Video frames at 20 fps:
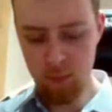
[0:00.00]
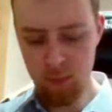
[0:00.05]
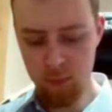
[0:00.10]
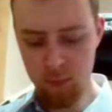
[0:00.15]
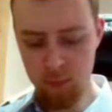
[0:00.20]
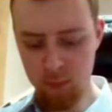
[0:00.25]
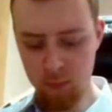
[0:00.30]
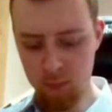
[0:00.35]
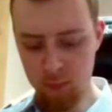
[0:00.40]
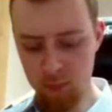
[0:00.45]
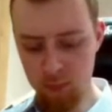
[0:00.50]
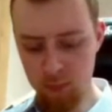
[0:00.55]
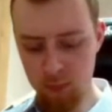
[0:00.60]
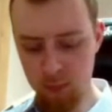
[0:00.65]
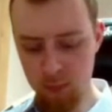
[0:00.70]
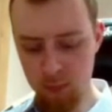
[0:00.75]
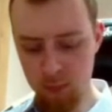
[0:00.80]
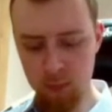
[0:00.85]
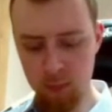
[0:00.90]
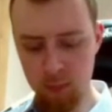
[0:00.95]

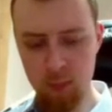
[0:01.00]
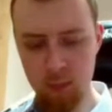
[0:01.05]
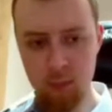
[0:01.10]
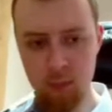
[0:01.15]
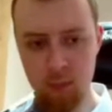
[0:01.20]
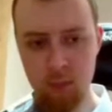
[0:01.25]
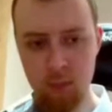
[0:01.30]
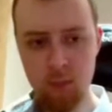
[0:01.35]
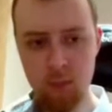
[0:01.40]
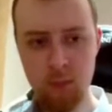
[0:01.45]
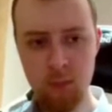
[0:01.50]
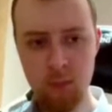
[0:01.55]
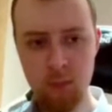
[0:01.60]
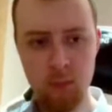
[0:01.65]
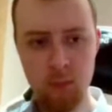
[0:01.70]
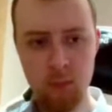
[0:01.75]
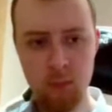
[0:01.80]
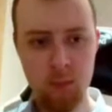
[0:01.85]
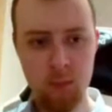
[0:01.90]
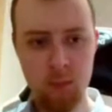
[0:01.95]

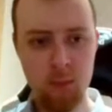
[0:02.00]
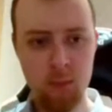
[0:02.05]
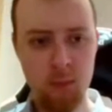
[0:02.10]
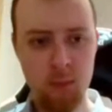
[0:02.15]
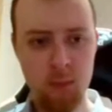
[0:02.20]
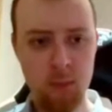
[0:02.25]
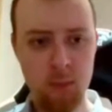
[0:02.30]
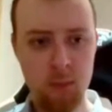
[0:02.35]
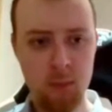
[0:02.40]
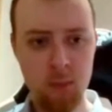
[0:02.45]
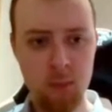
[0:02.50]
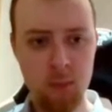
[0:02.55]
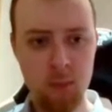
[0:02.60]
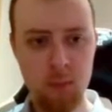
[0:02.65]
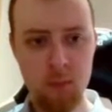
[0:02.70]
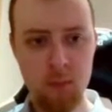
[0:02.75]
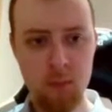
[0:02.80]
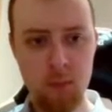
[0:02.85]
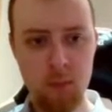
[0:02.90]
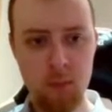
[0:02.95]

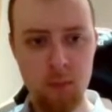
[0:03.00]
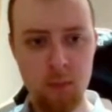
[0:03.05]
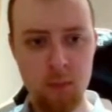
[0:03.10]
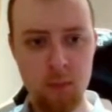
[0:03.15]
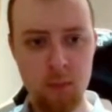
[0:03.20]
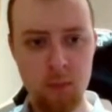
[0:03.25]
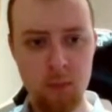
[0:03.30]
The person shown says nothing.